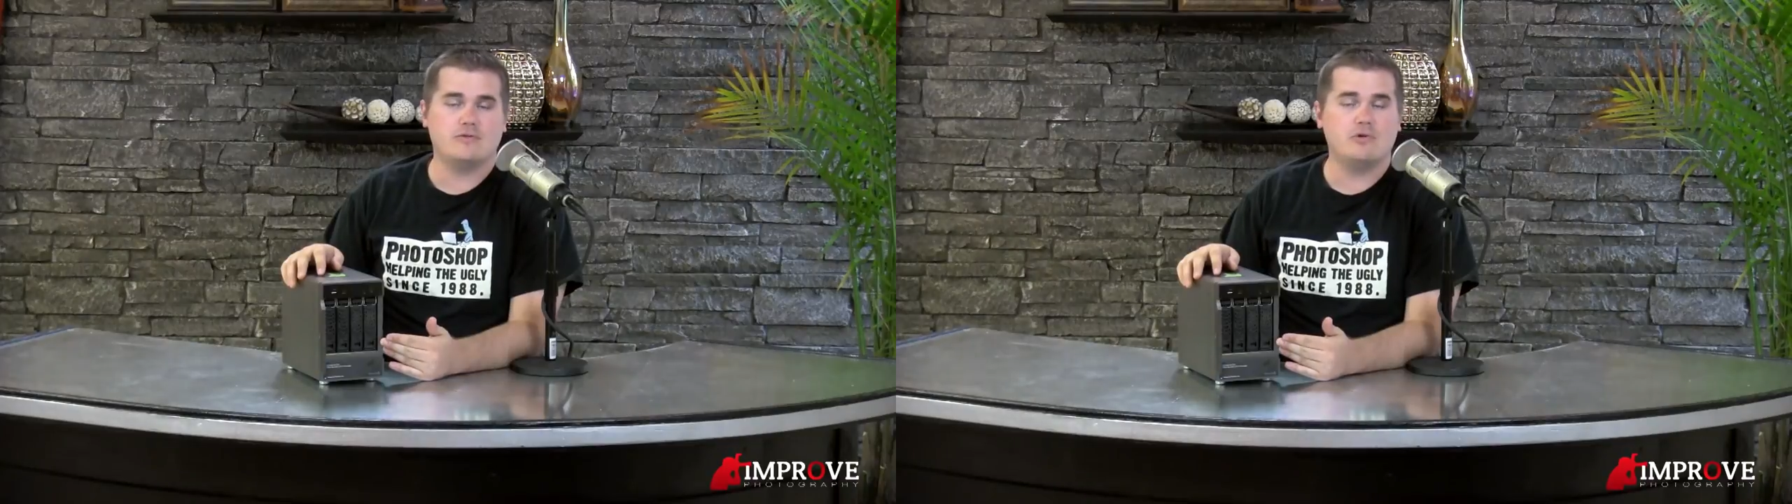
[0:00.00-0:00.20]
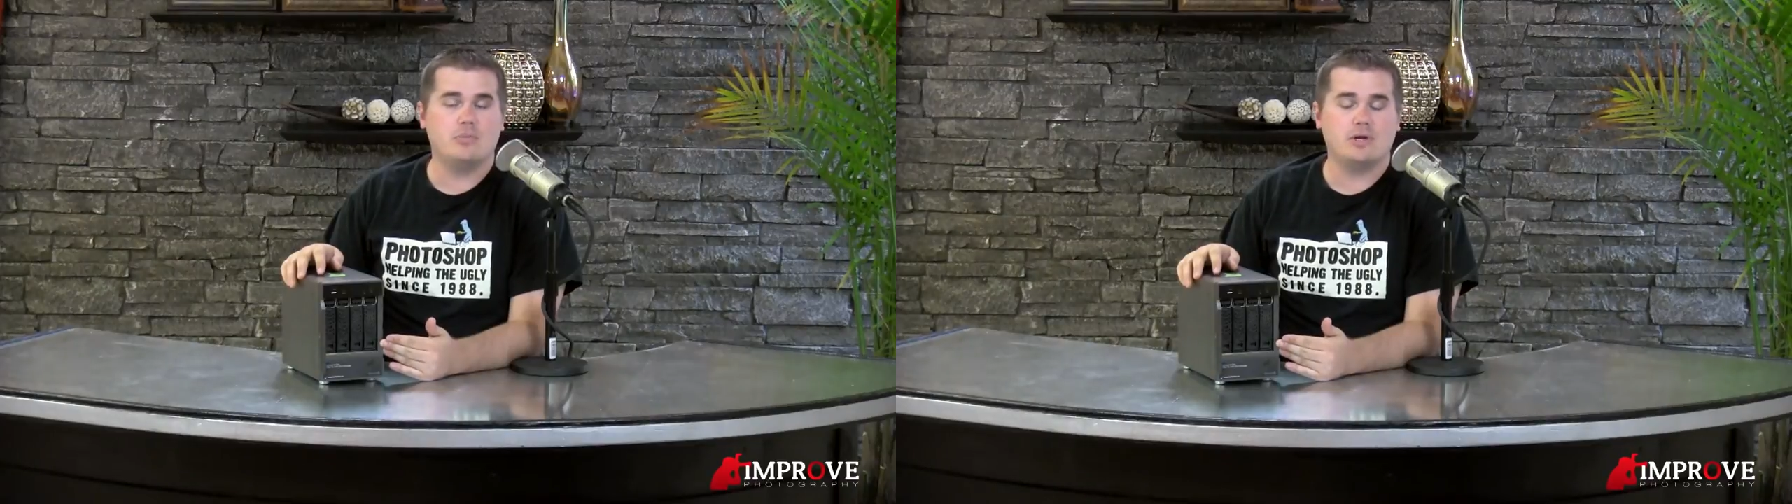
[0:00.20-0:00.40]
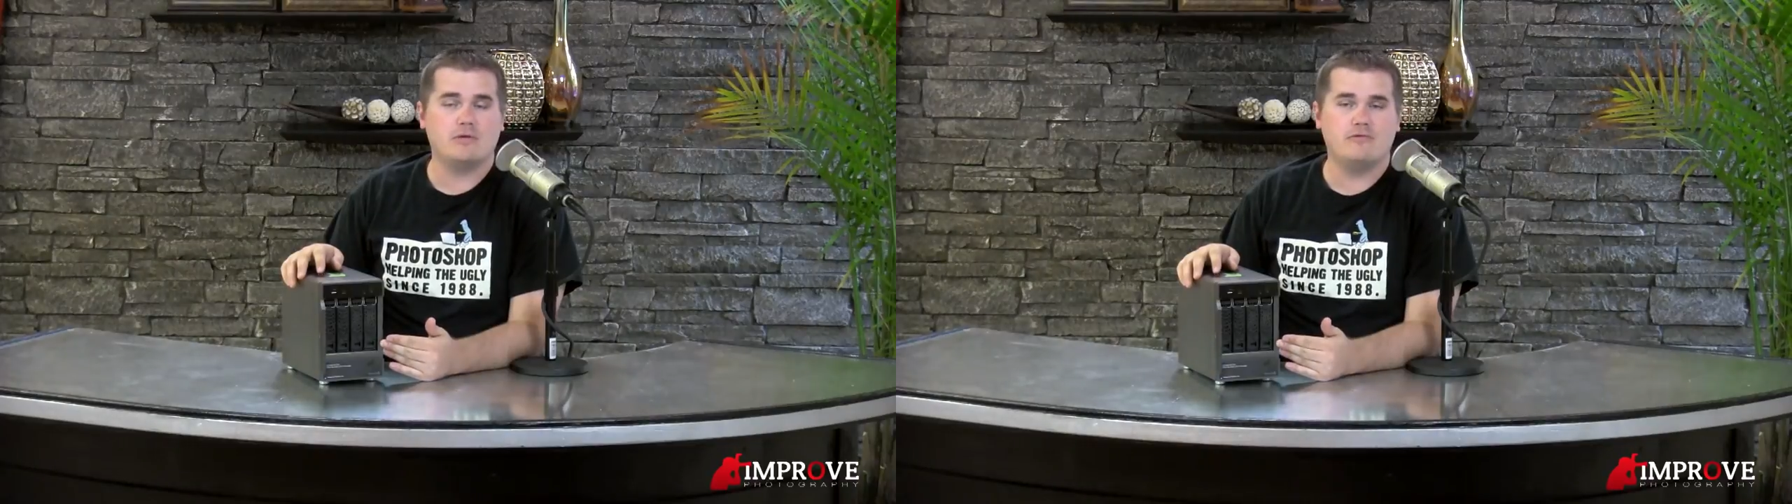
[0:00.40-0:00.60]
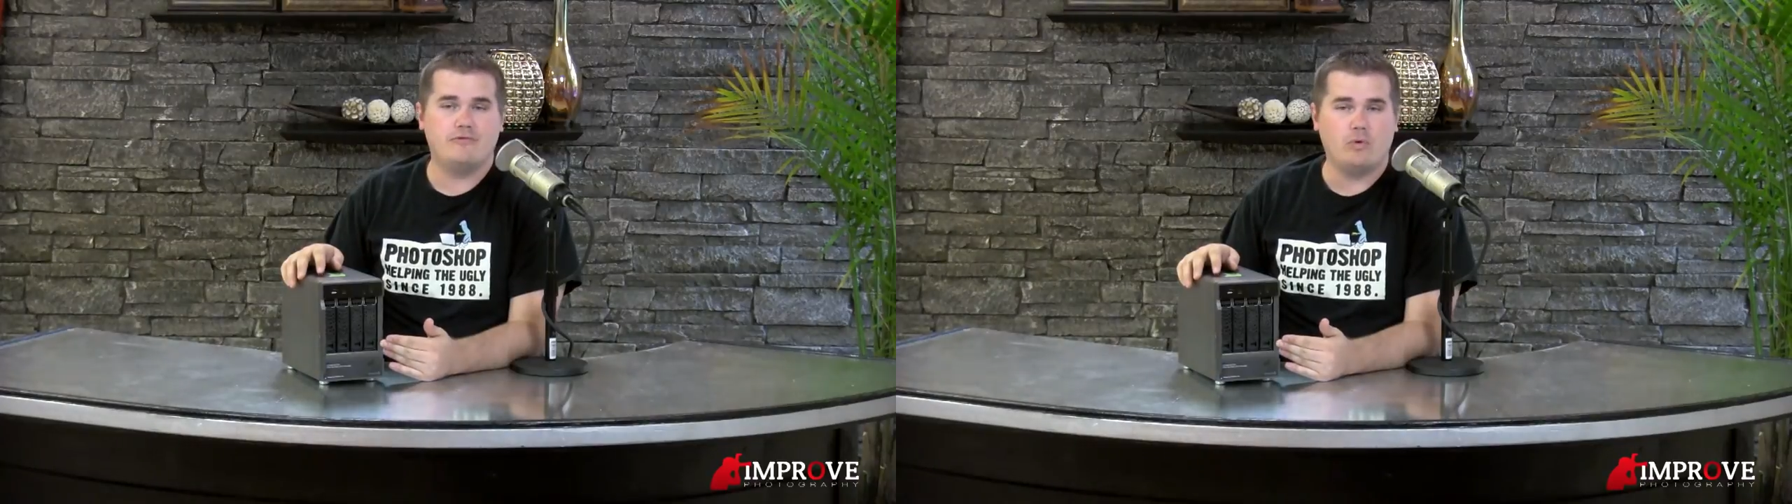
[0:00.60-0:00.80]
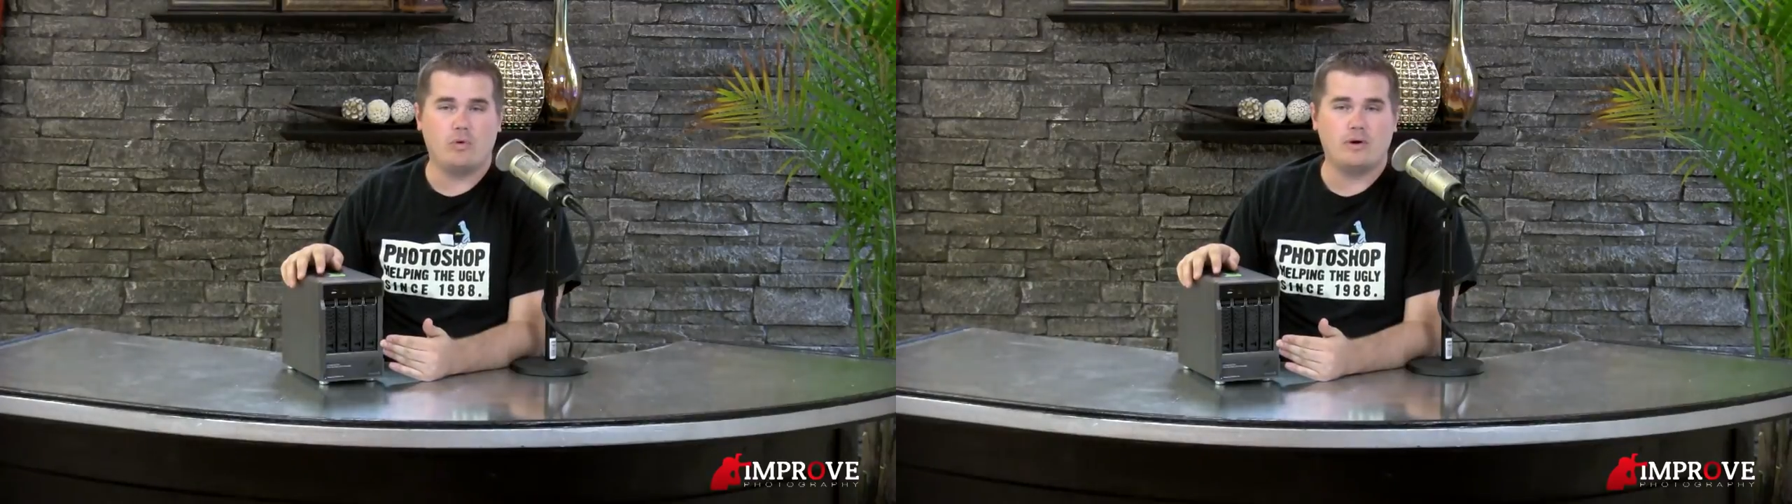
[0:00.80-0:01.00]
So if you put in
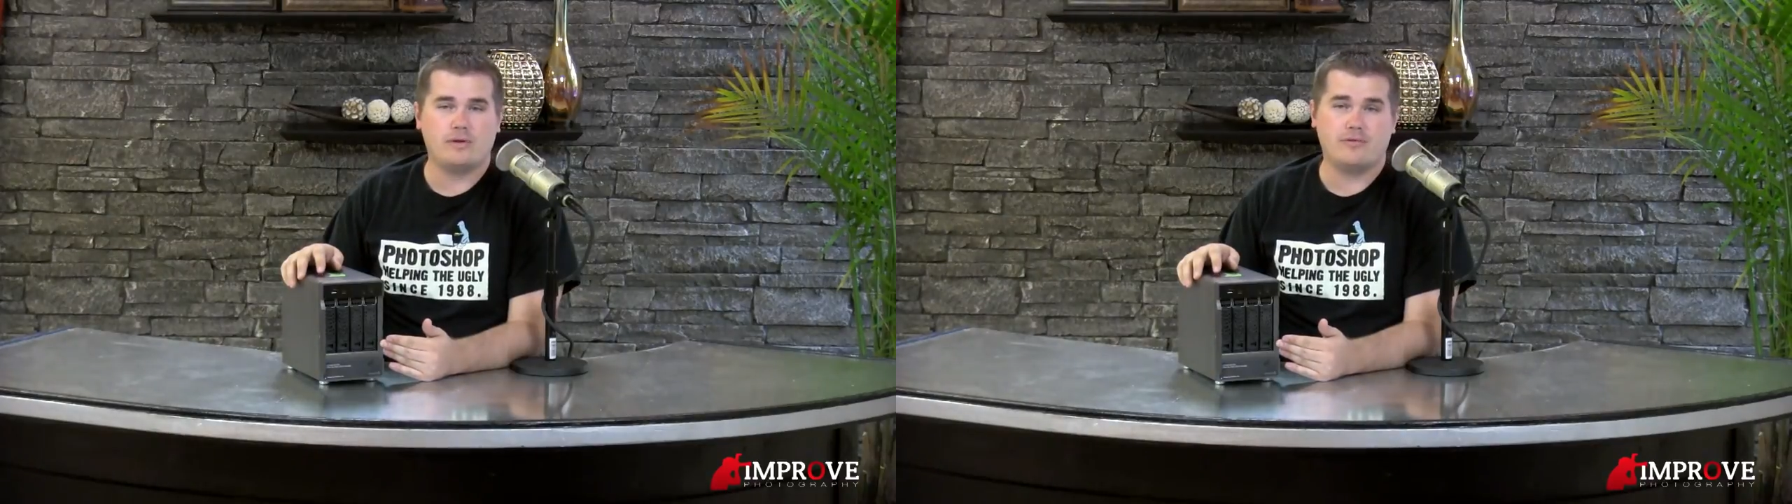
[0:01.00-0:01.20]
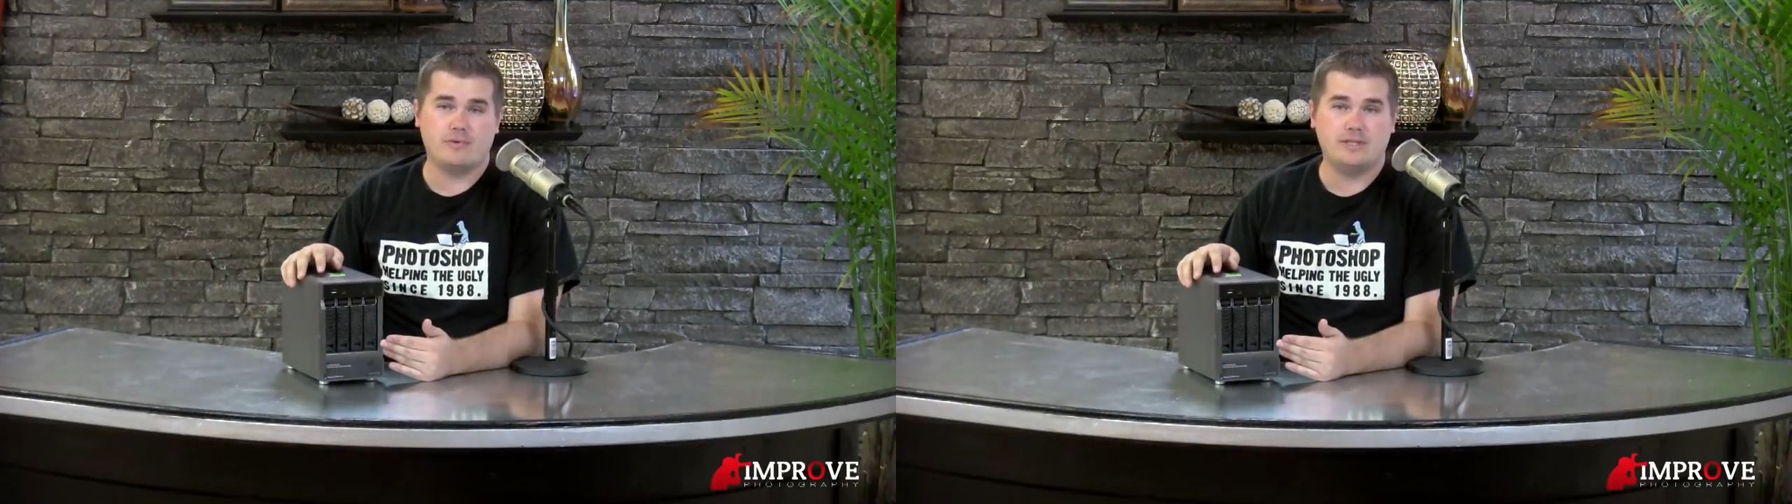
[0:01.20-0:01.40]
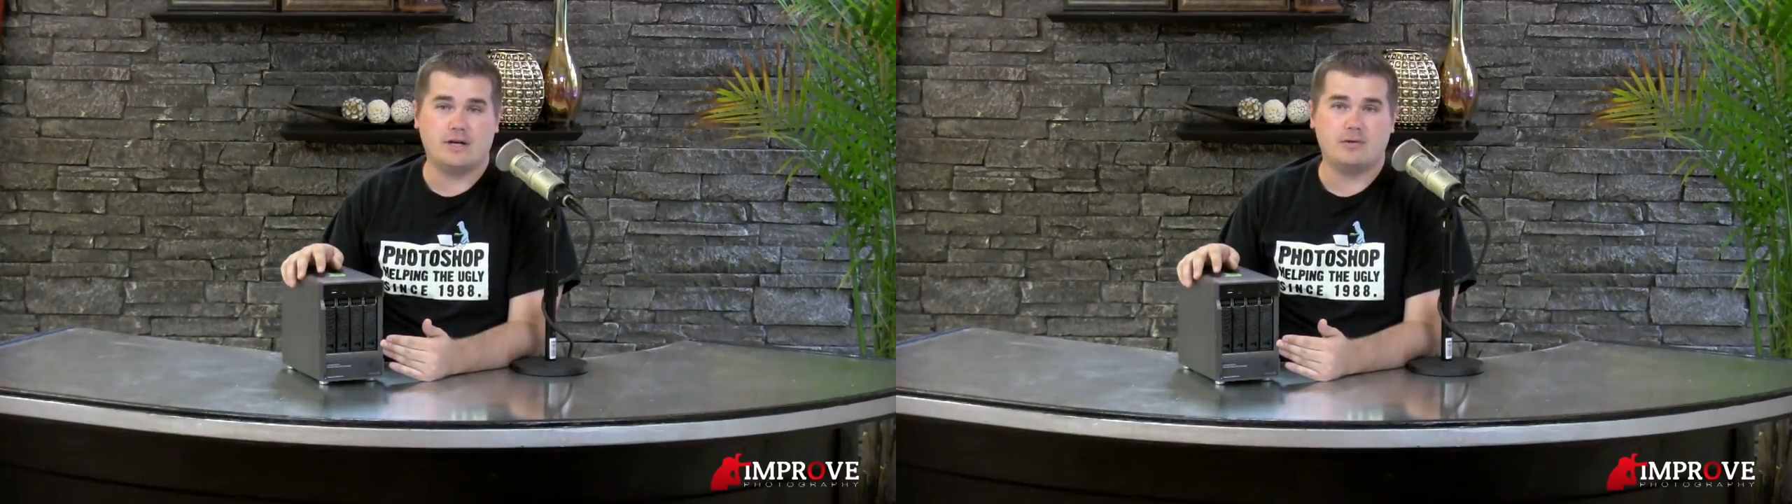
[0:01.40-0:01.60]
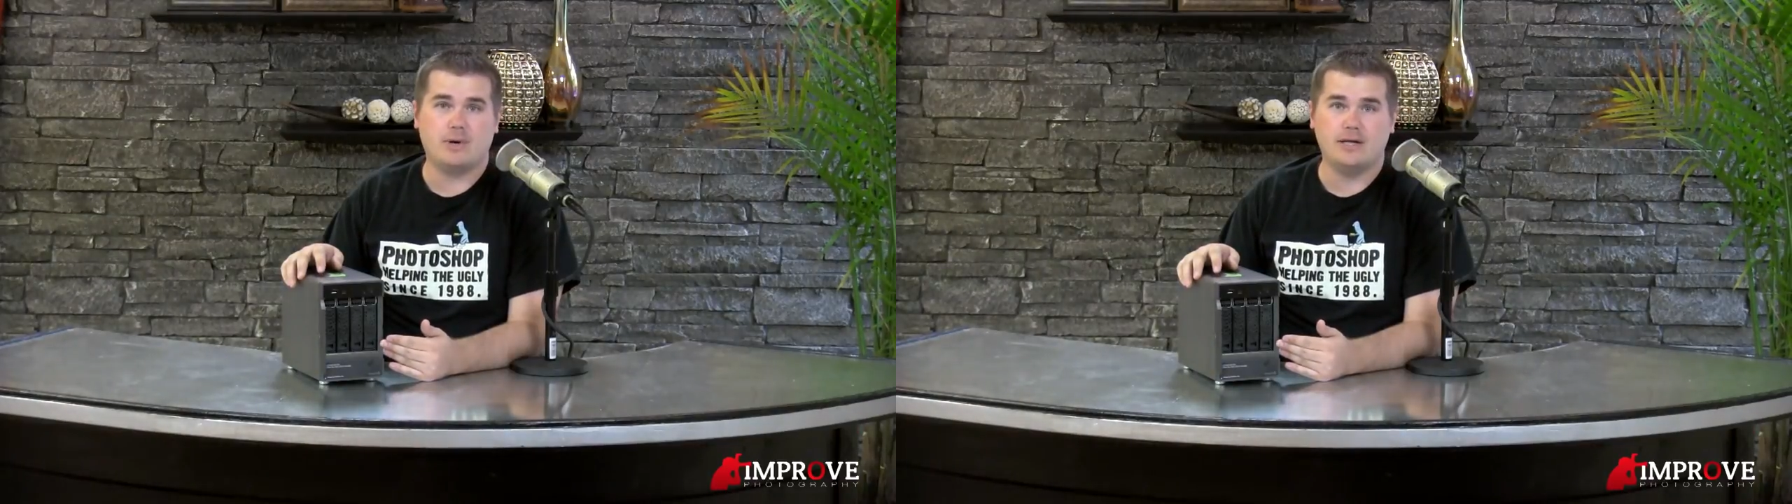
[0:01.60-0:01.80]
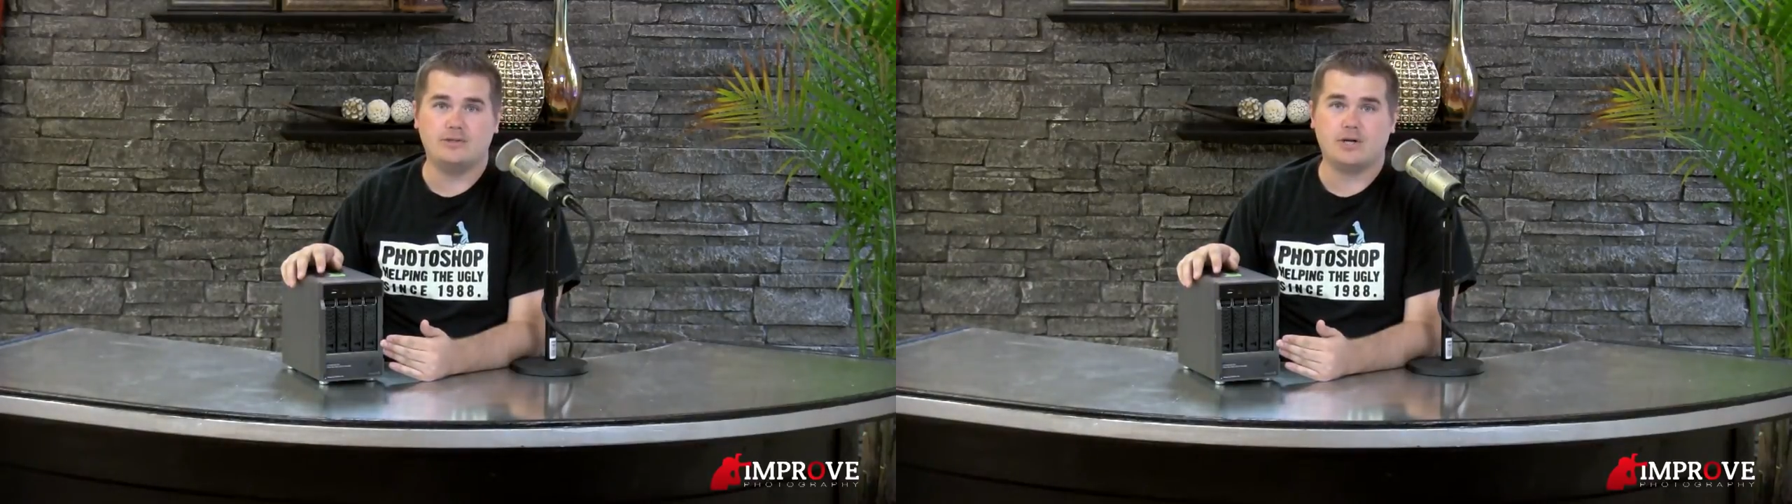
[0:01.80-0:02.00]
4 3-terabyte